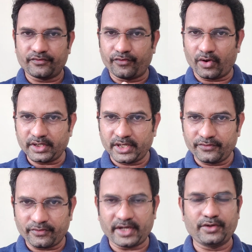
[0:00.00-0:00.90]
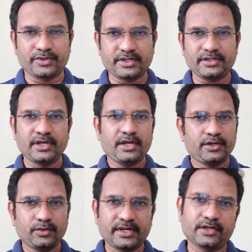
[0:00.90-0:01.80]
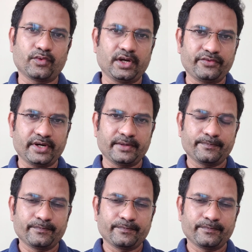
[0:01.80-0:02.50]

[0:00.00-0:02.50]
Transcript: 45 questions you will get qualified